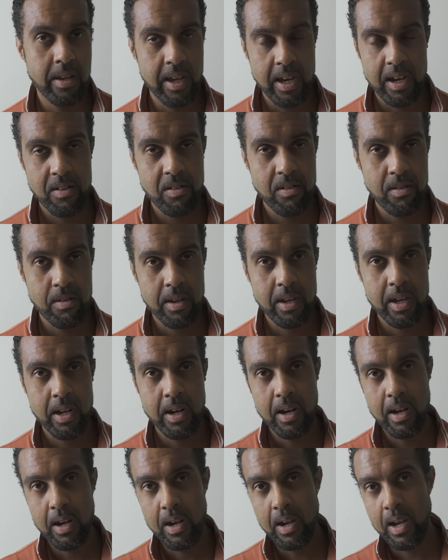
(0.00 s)
Yes, you
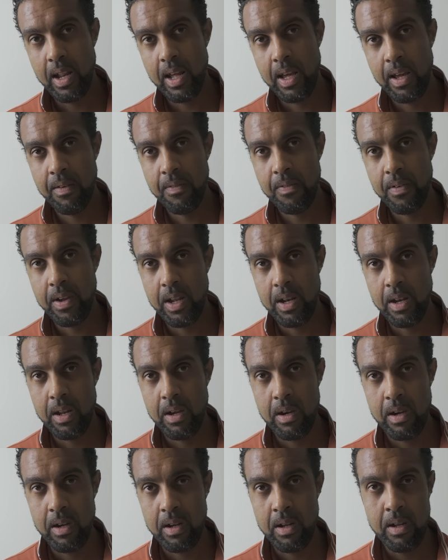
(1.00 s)
can live in
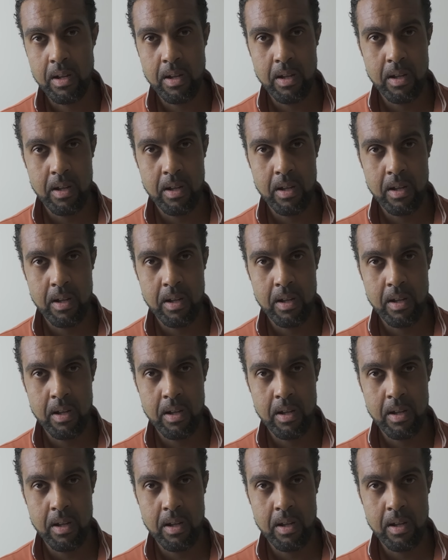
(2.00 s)
a